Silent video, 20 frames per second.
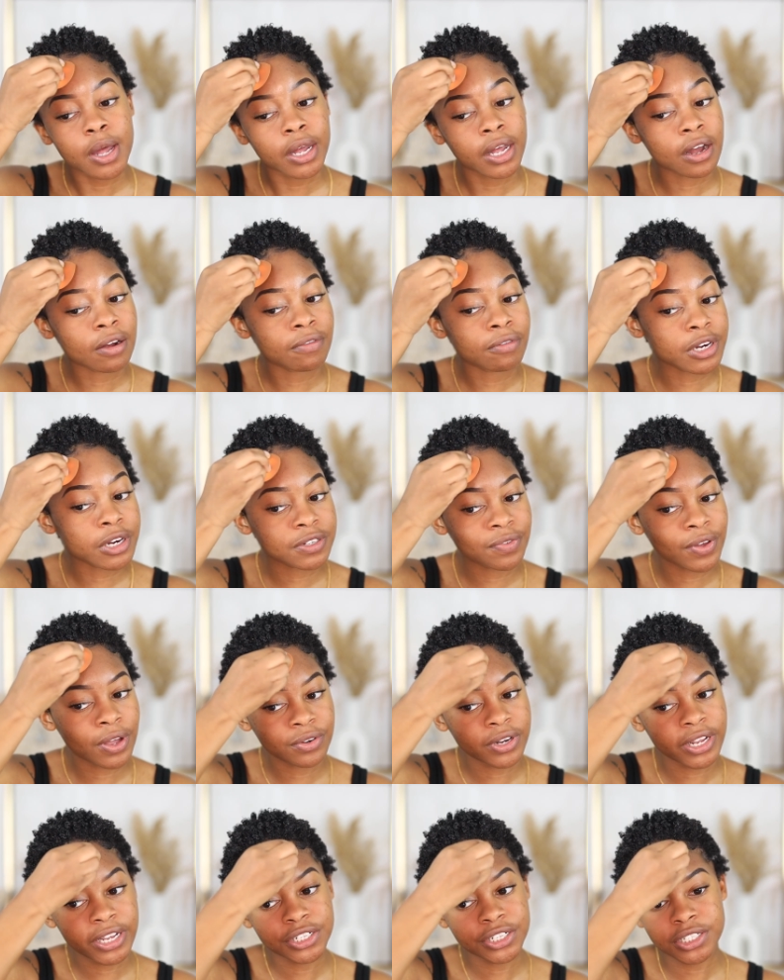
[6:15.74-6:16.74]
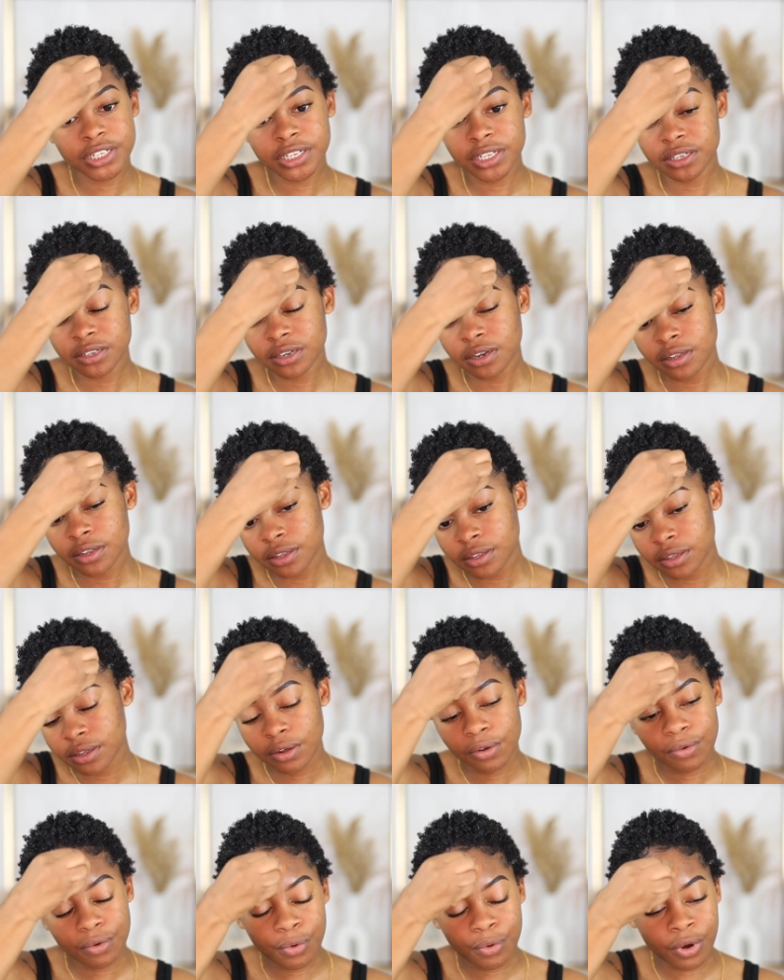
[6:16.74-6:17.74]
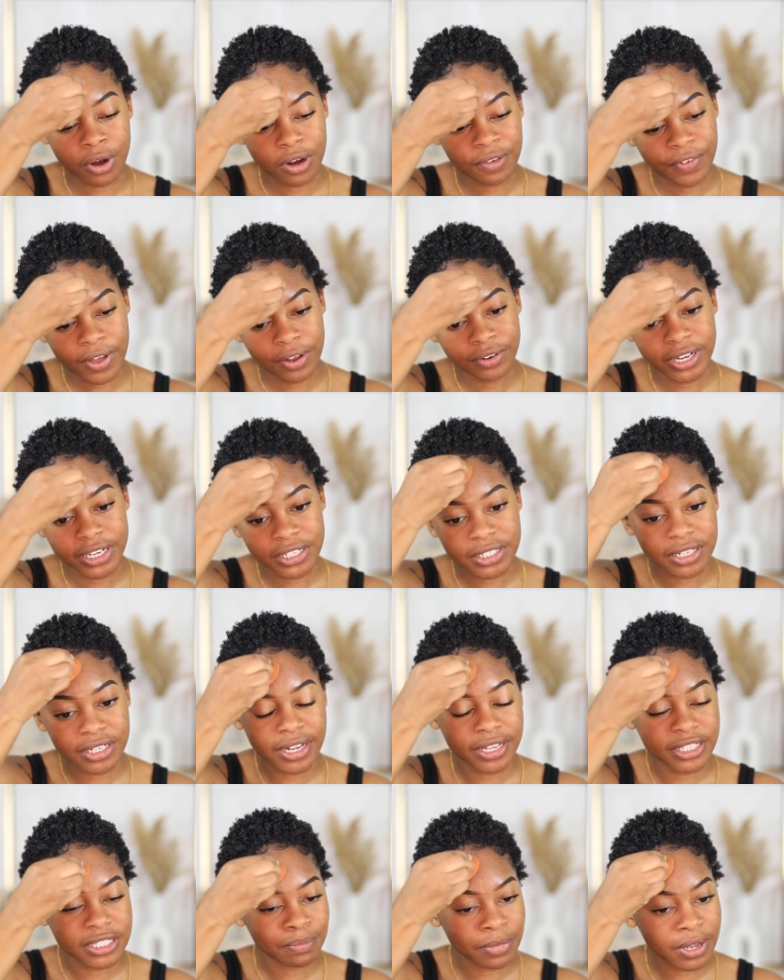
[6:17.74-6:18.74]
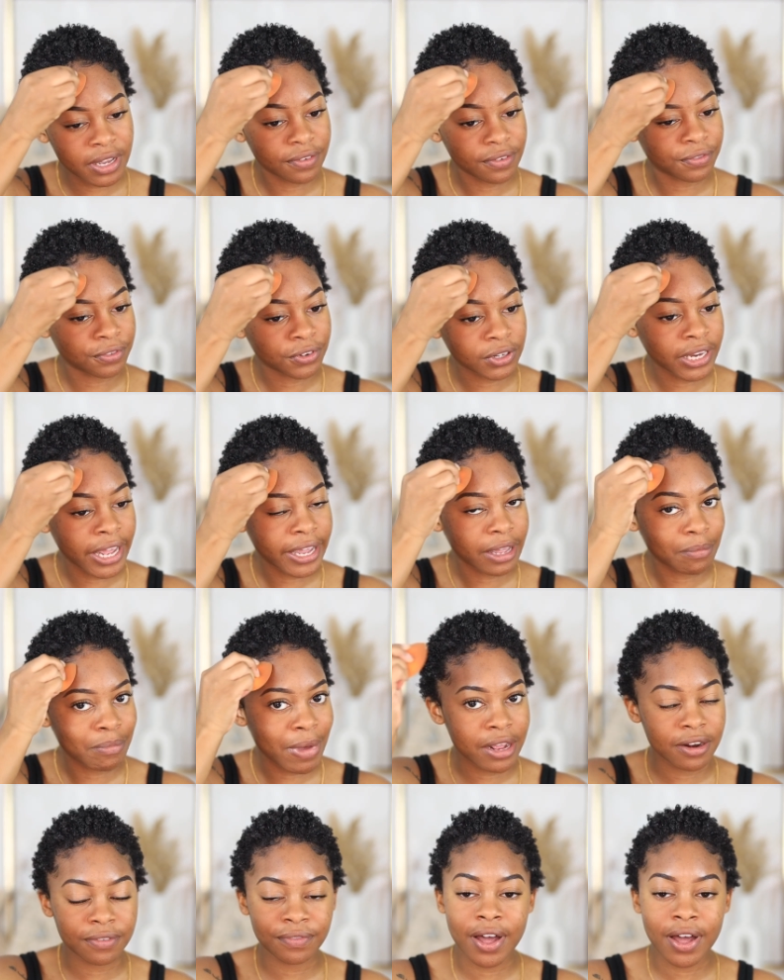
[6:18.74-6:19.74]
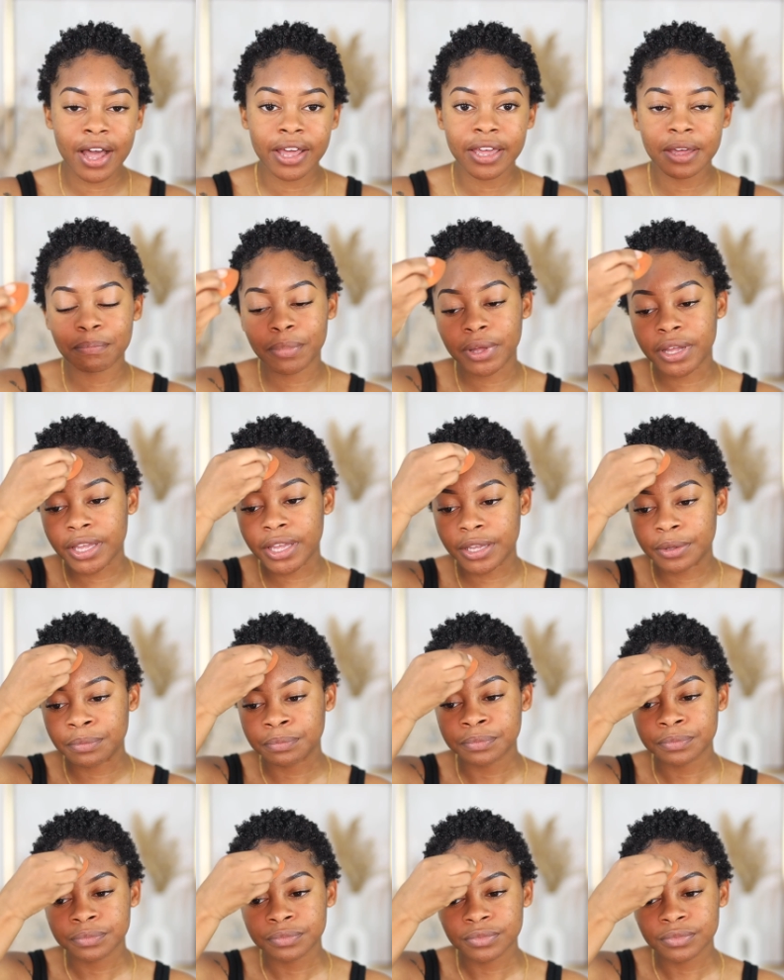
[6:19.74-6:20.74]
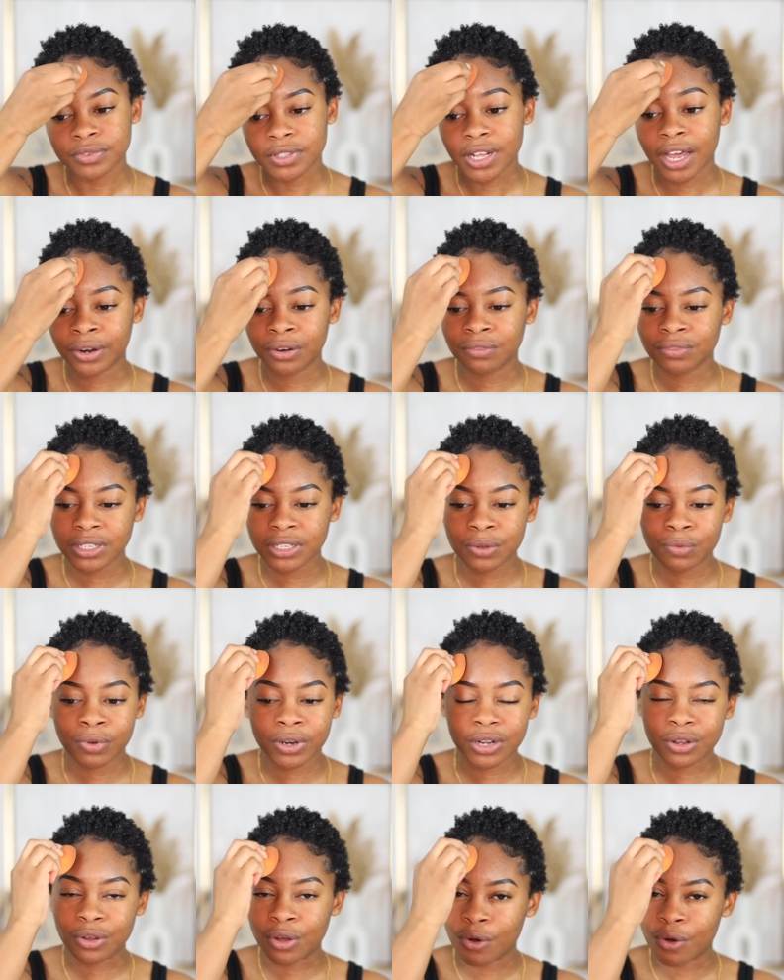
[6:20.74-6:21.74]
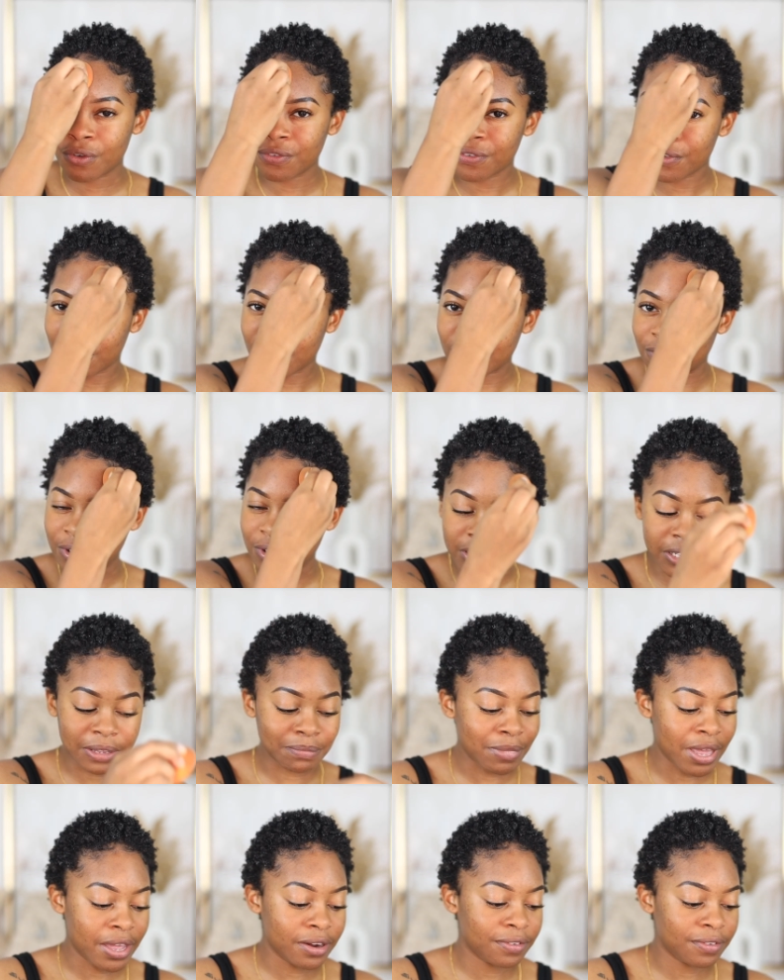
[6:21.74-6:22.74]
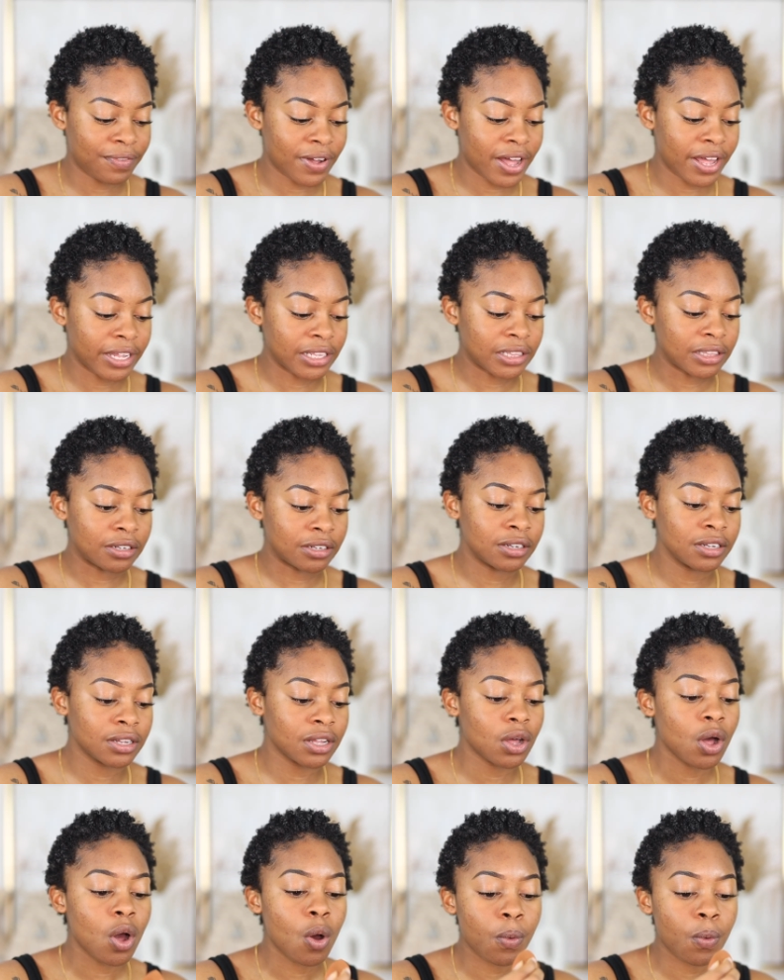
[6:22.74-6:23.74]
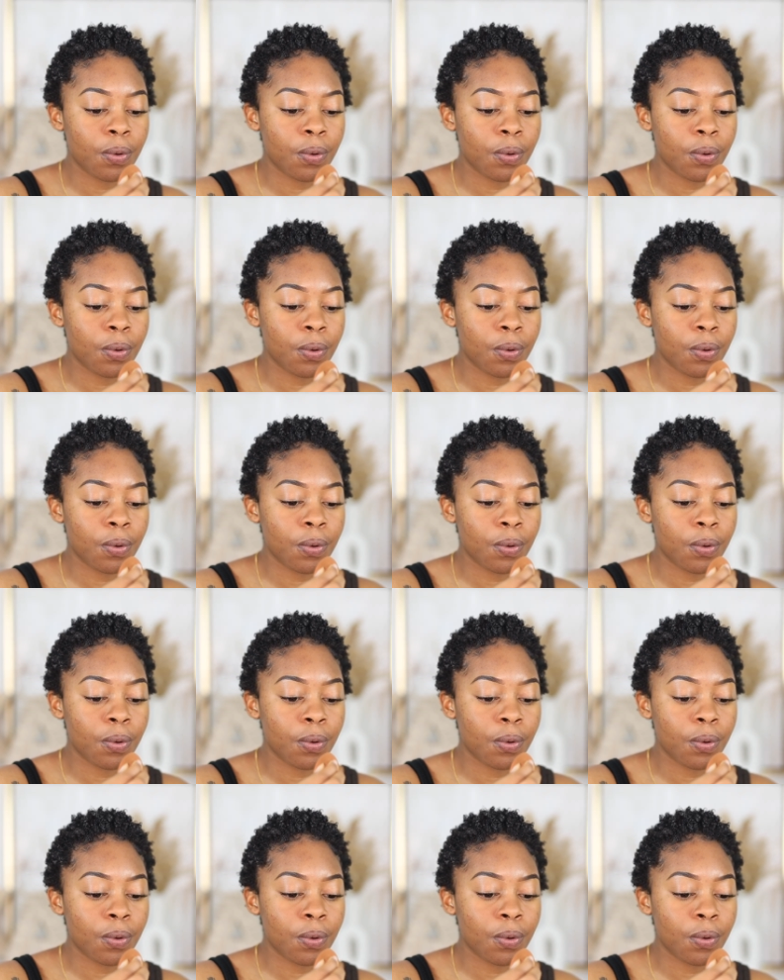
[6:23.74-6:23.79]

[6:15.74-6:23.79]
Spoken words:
coverage foundation or a foundation that's meant for like mattifying, but I don't really want to go for a really mattifying look,